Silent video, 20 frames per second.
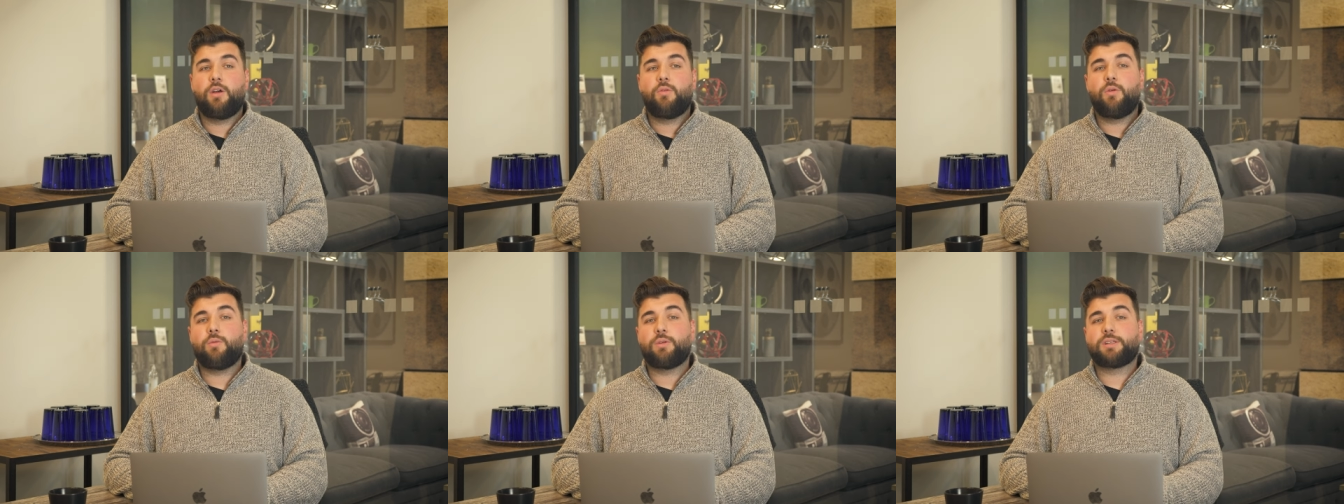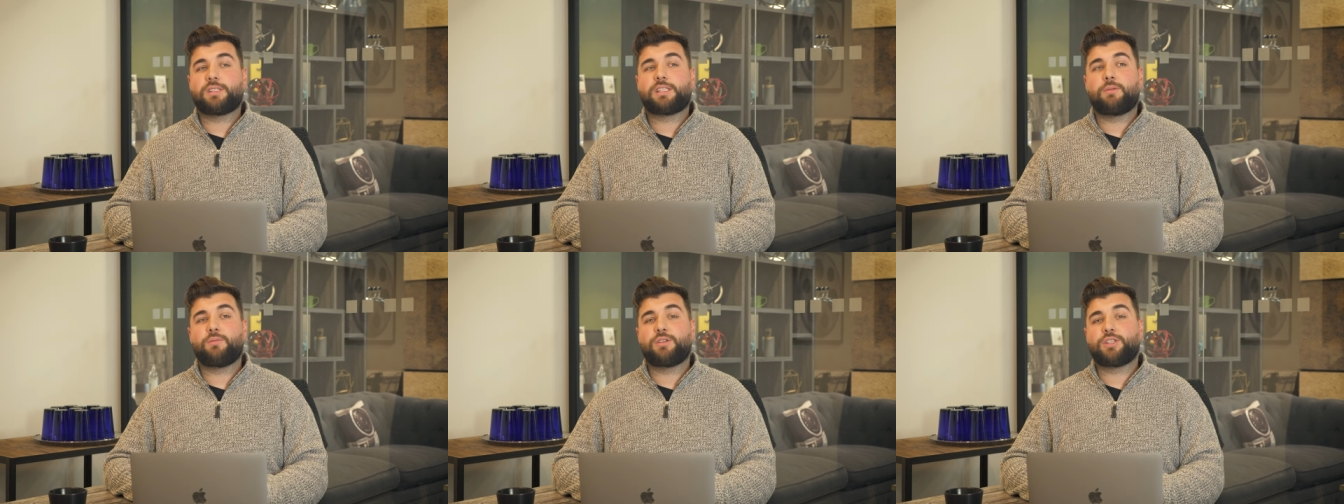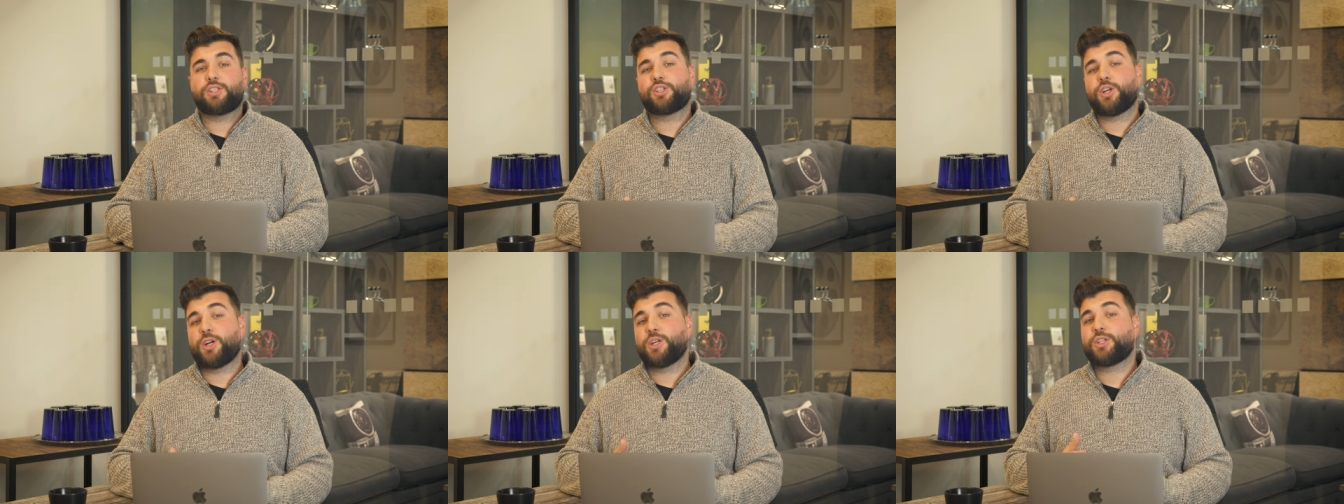Well, when someone
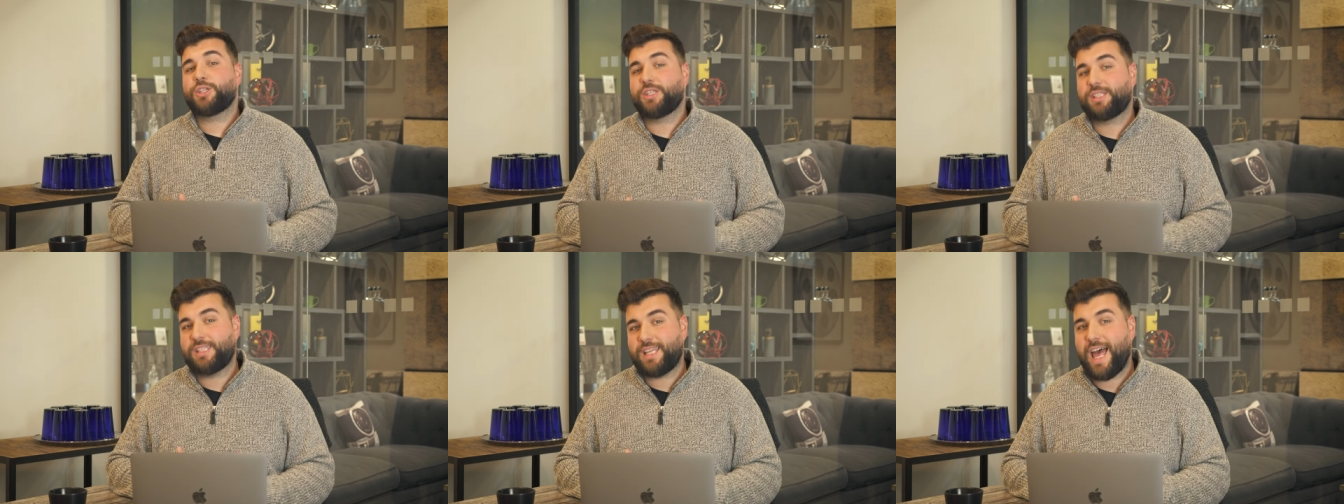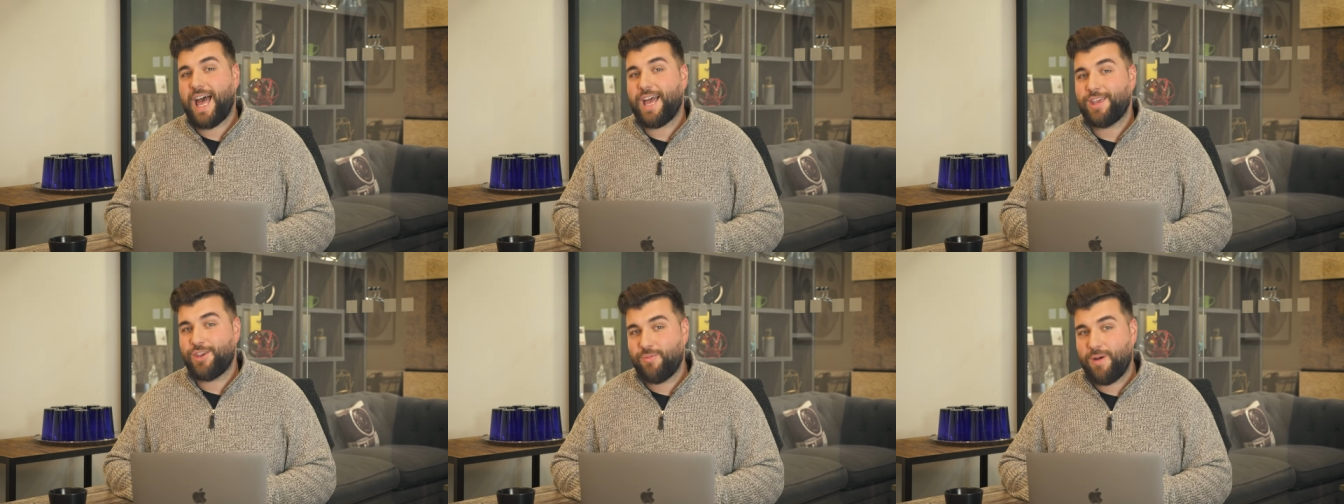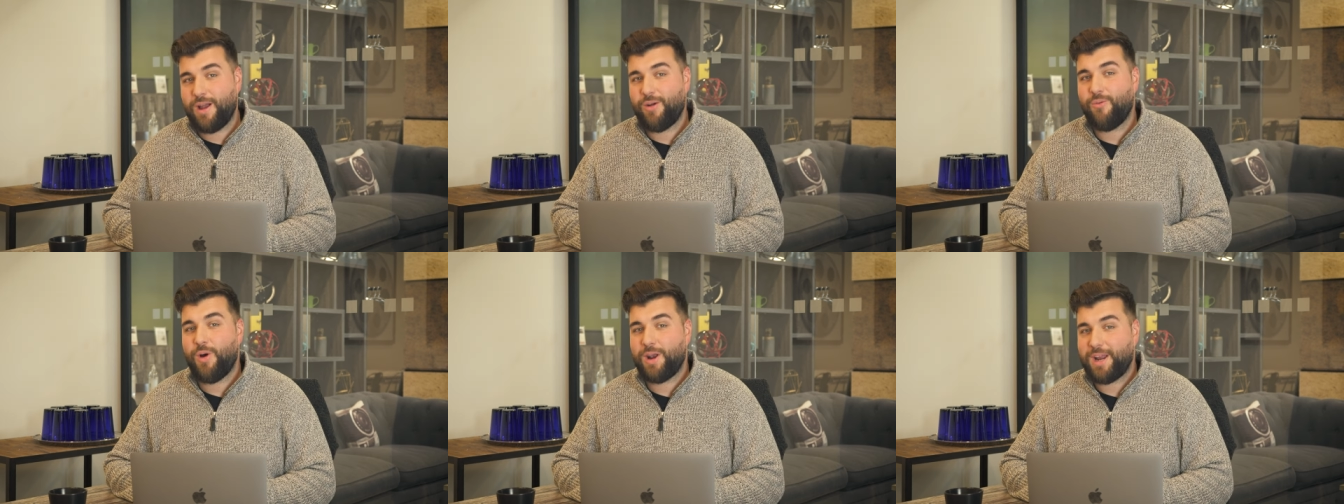searches that, you
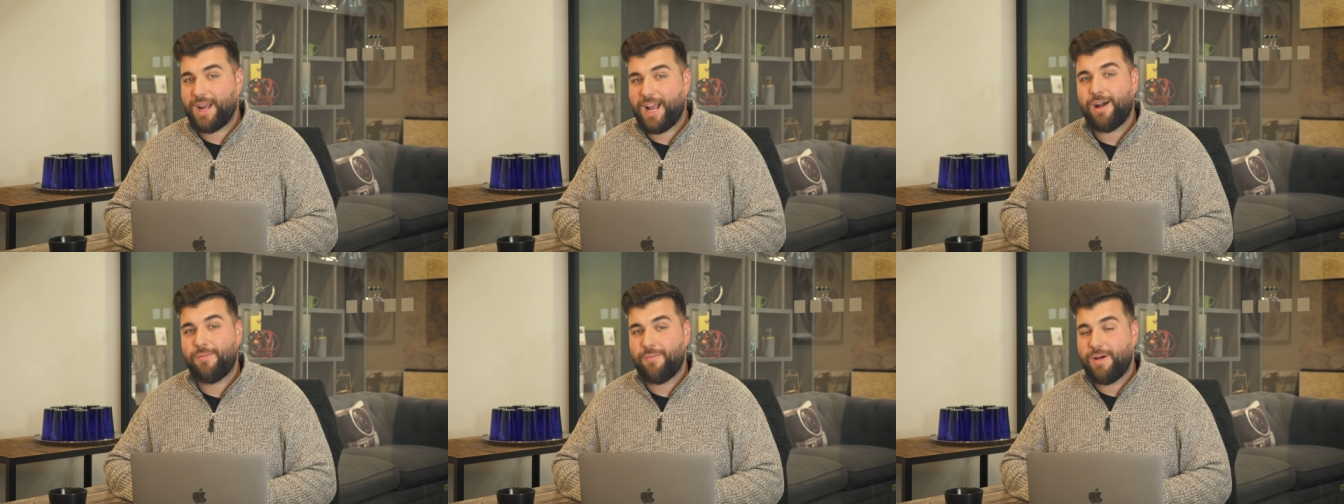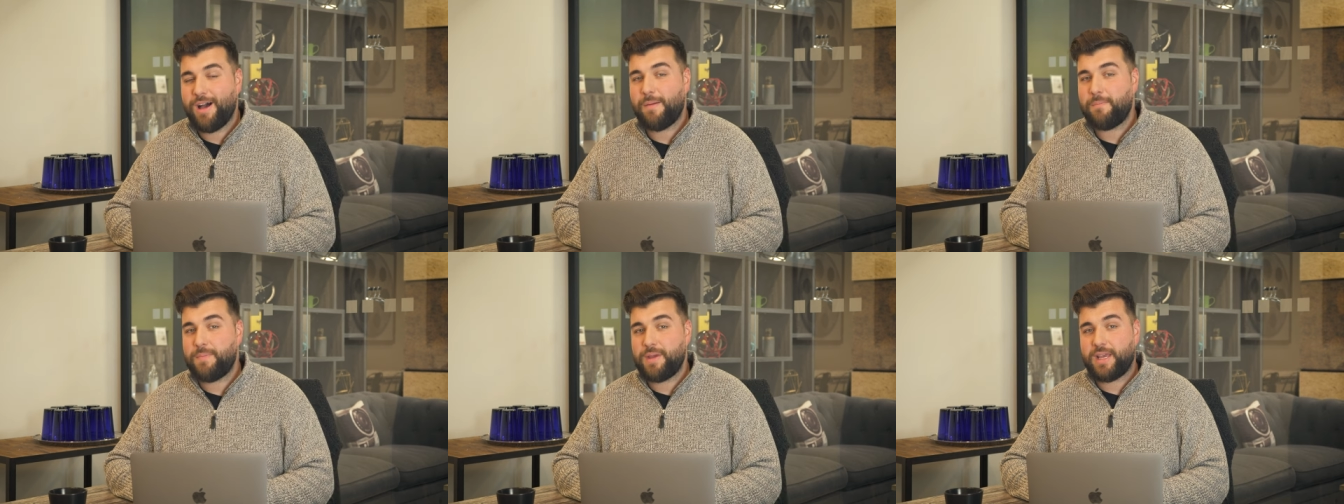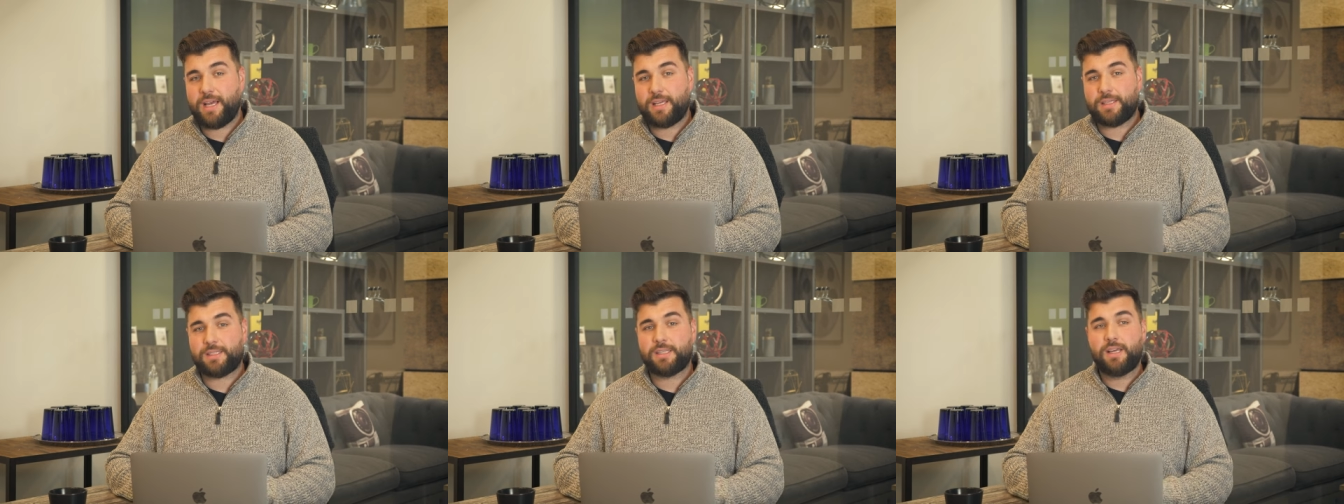might want to come up
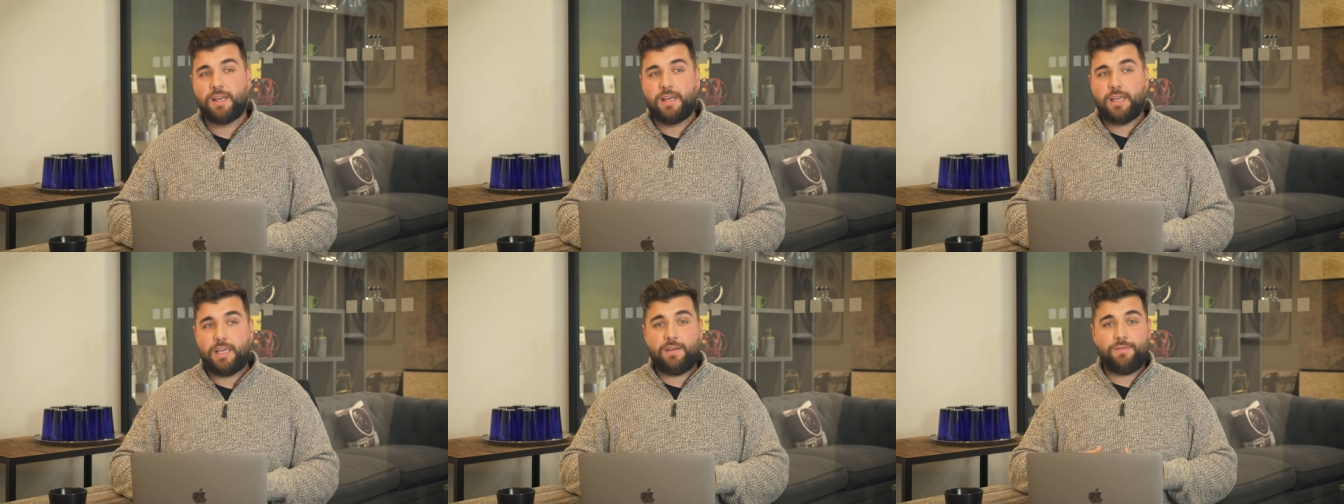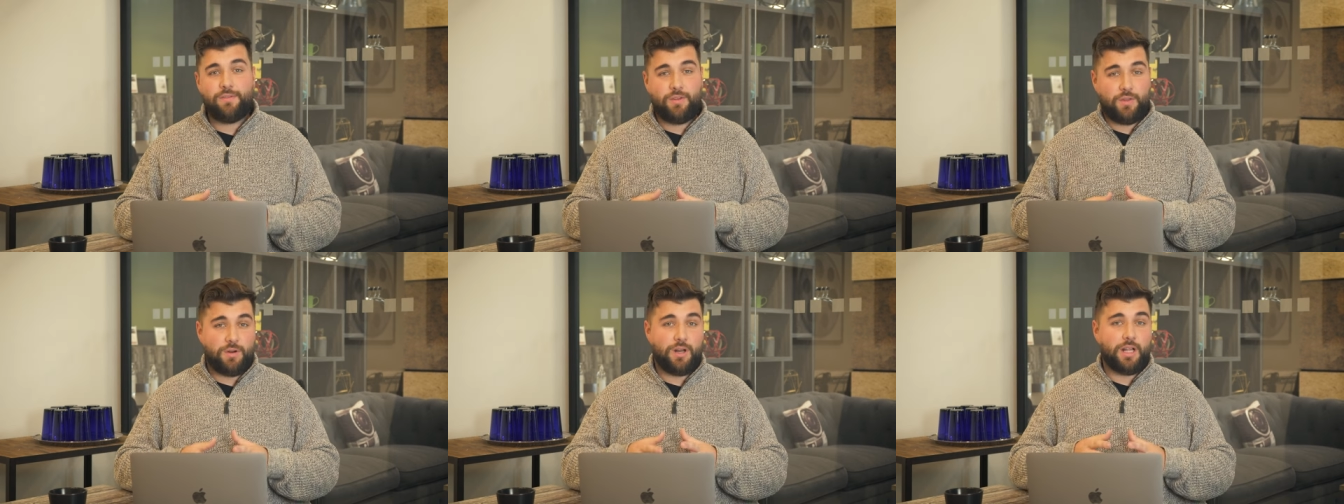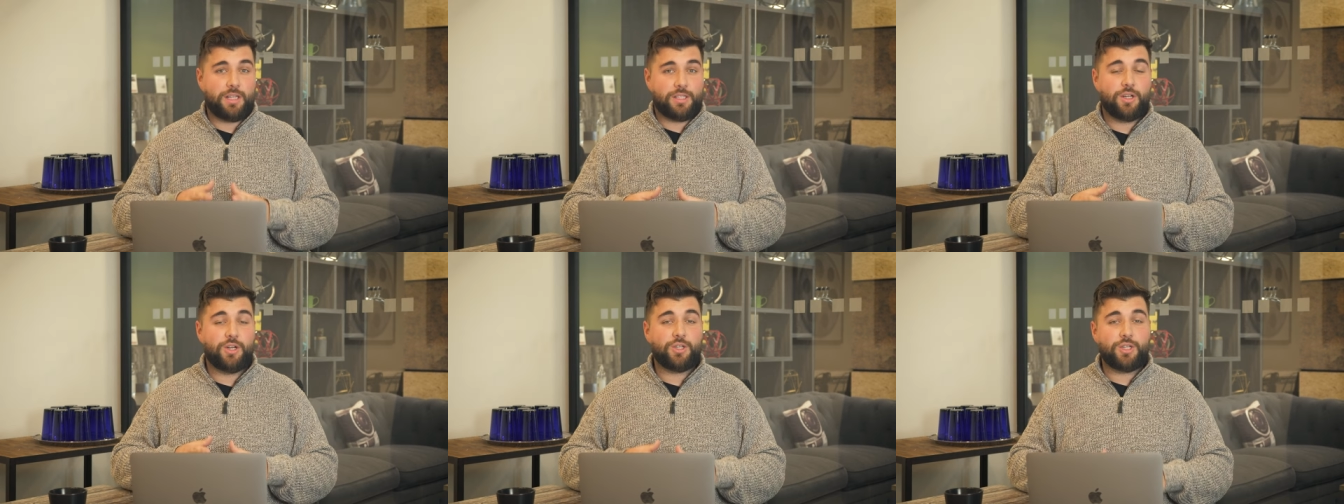because even though they're
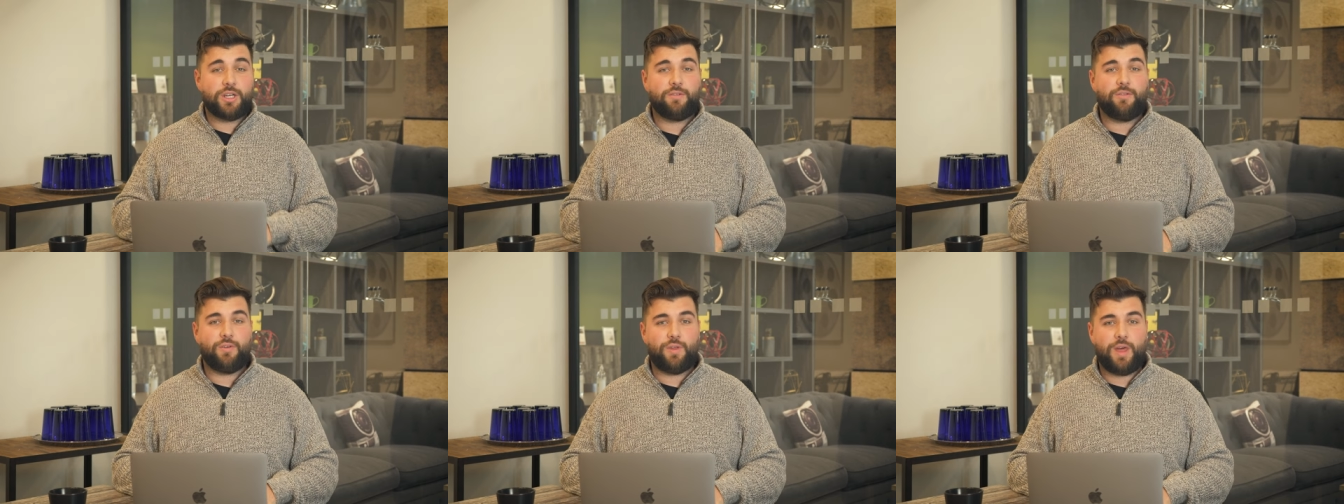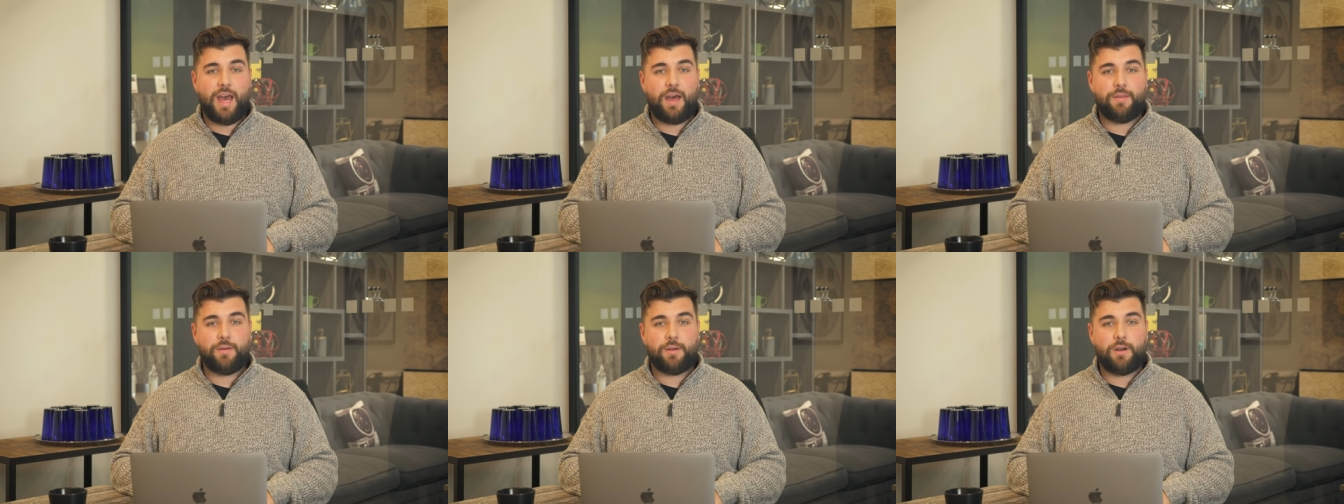not searching for that,